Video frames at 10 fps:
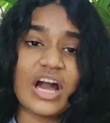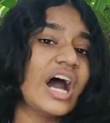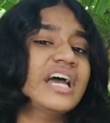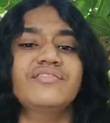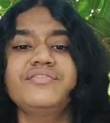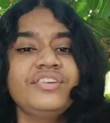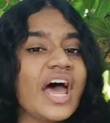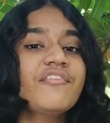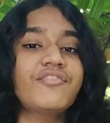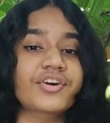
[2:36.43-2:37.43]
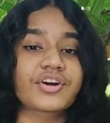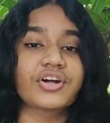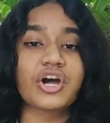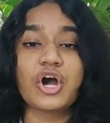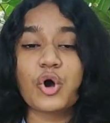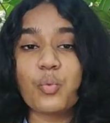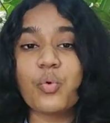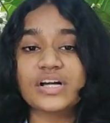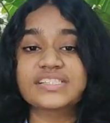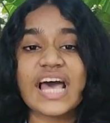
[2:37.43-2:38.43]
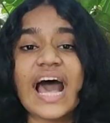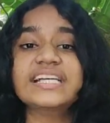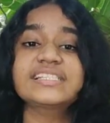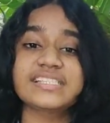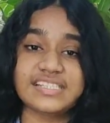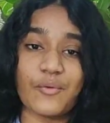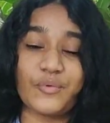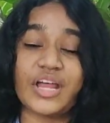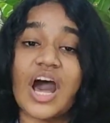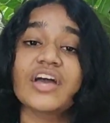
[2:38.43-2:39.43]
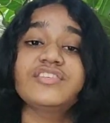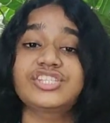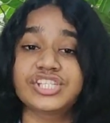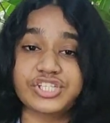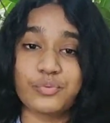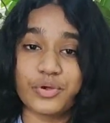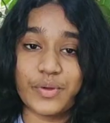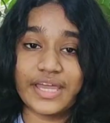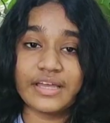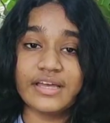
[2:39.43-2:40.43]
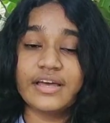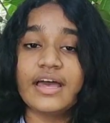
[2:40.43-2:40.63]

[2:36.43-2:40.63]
I have never once asked someone I was interviewing